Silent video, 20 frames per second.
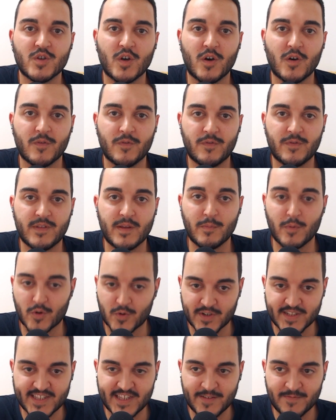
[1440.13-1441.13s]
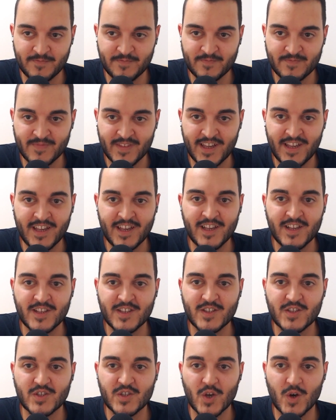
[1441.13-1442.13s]
of democracy.
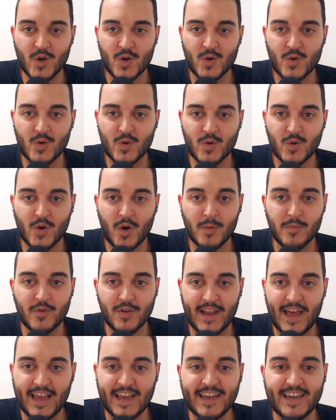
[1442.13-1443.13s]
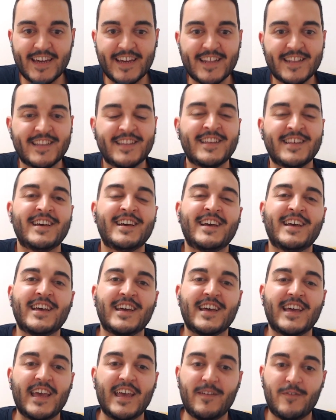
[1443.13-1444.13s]
So hope you like it.
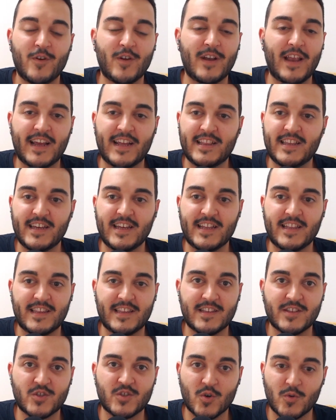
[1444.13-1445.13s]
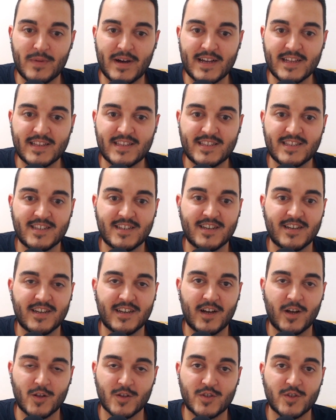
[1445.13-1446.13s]
If you liked it so much,
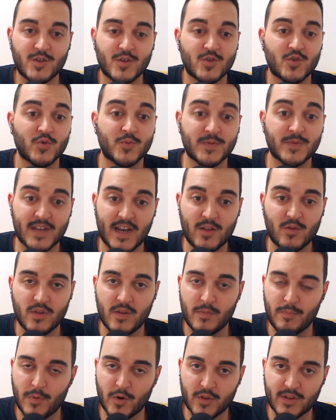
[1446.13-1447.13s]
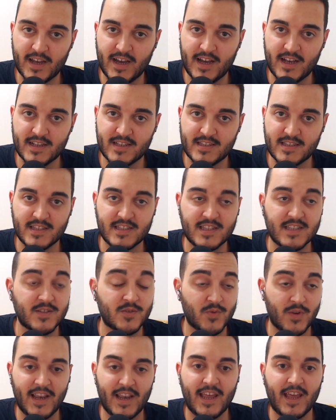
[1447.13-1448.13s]
also subscribe to the podcast. This is
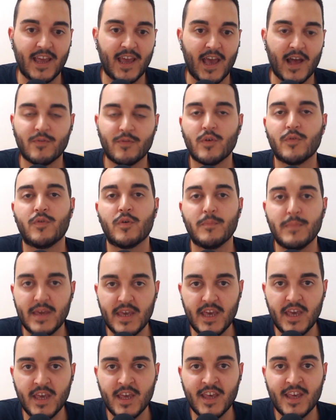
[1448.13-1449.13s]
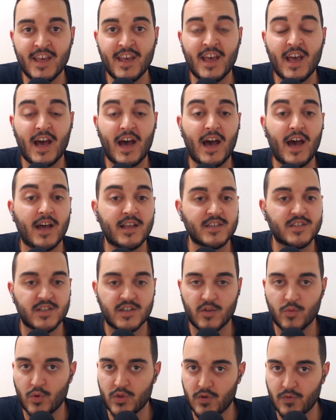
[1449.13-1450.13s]
really helpful for me. And share
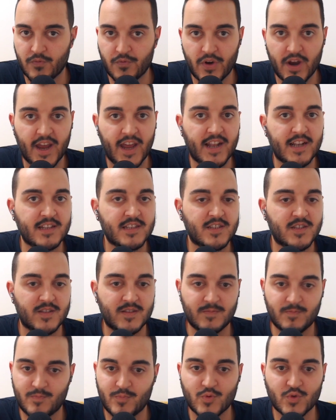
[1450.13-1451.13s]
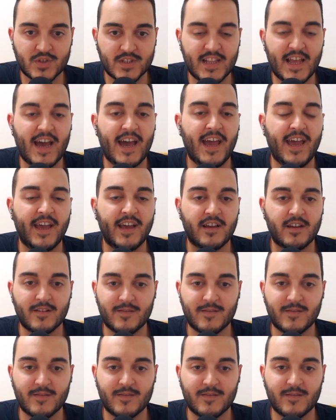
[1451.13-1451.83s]
it with your friends, push like,